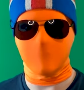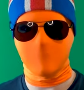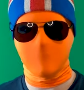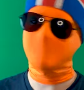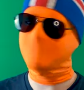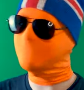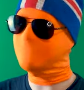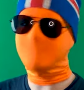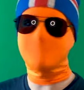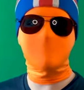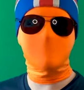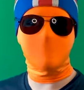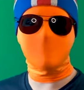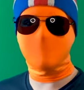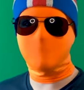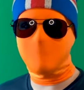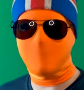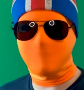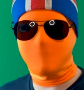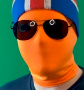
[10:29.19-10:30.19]
This isn't
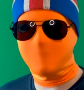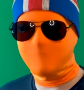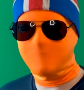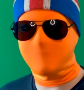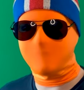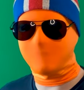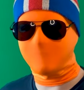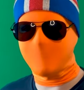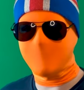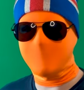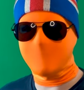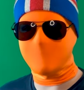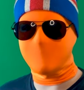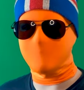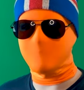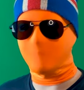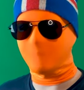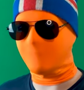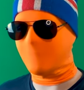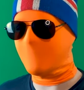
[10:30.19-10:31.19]
just about Filthy Frank
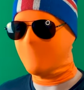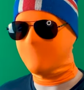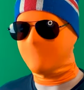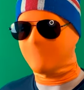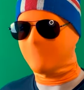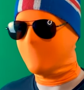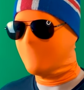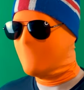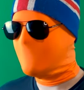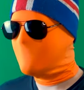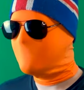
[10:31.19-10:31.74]
anymore either.